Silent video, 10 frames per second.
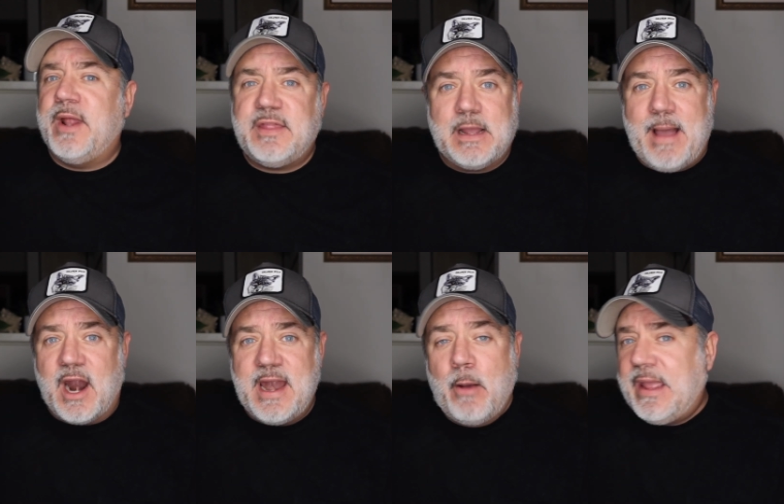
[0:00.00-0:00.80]
do anything
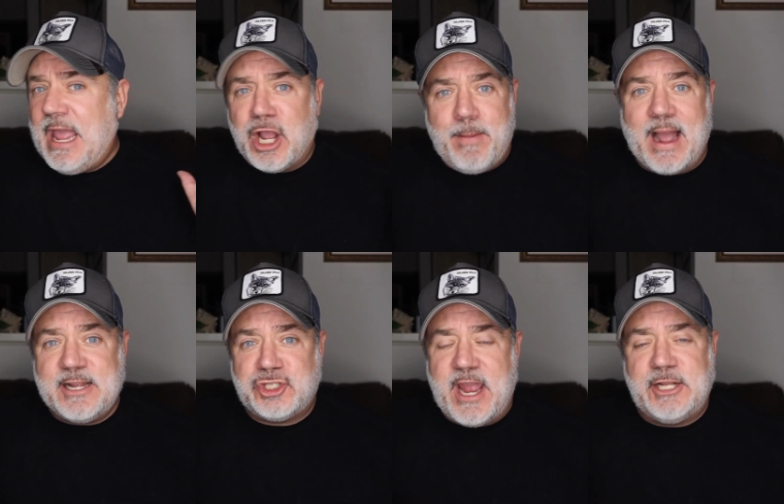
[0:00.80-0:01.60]
about it now. We can't go
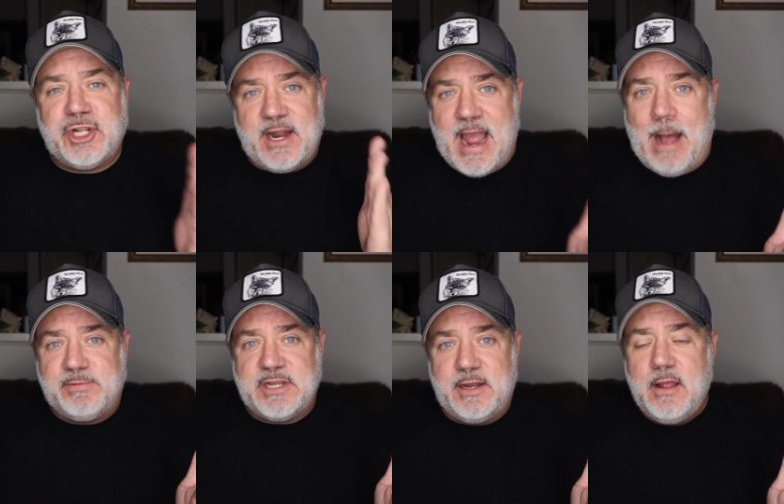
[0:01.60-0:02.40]
back and change it. It
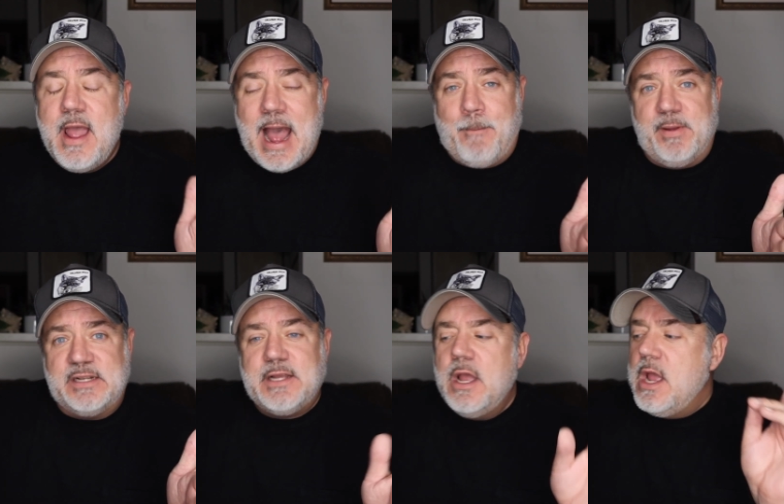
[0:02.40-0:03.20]
happened.
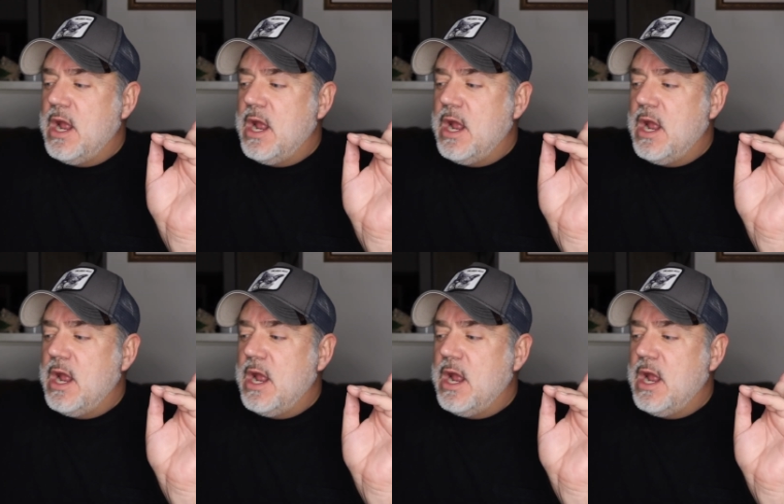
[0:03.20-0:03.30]
Happened.